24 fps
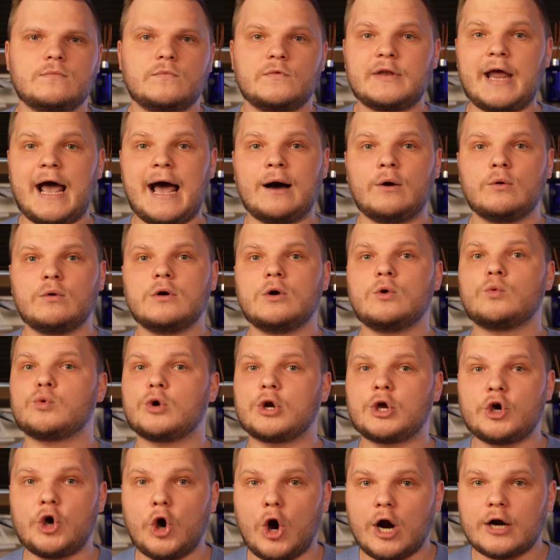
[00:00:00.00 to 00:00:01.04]
Now,
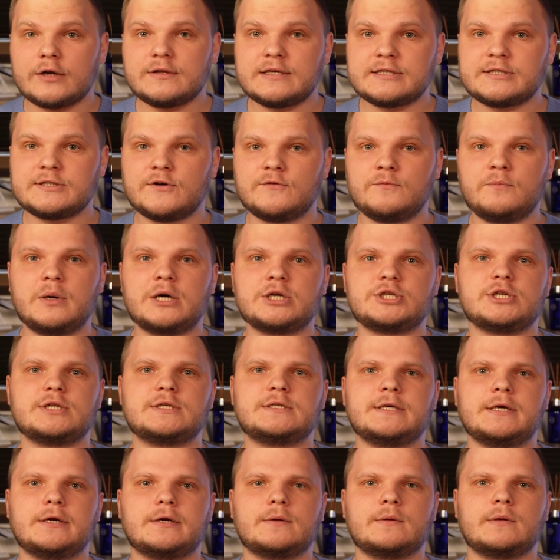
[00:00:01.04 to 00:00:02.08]
regardless of budget
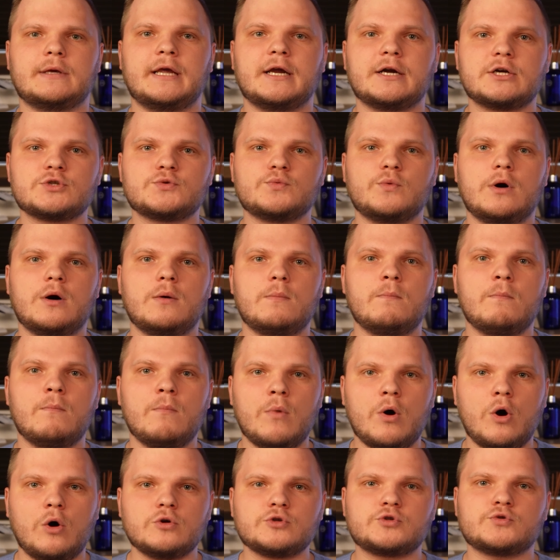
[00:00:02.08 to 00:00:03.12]
tier, here's what
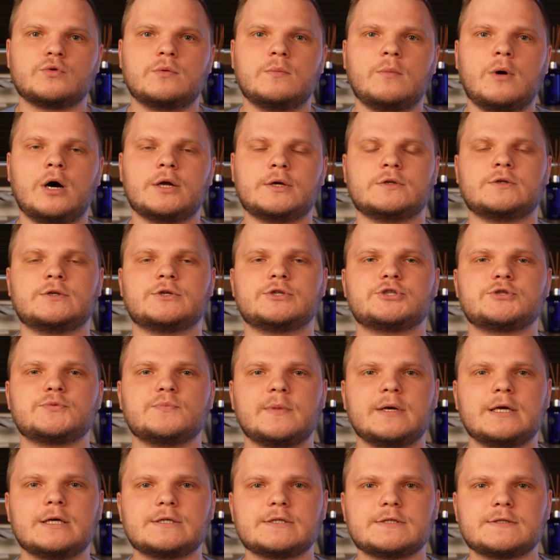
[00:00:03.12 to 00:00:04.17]
most remodelers
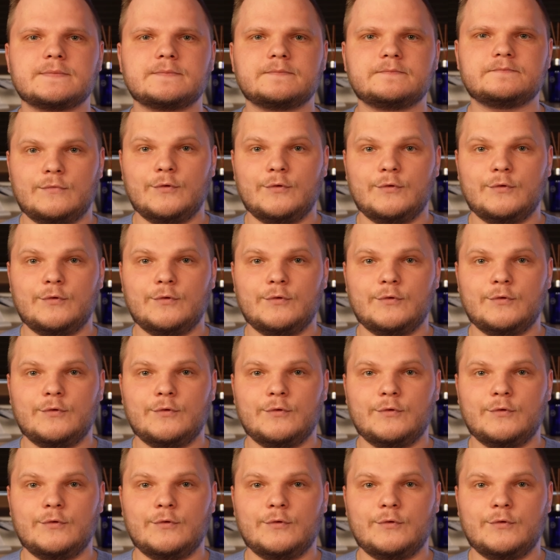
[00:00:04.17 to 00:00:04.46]
miss.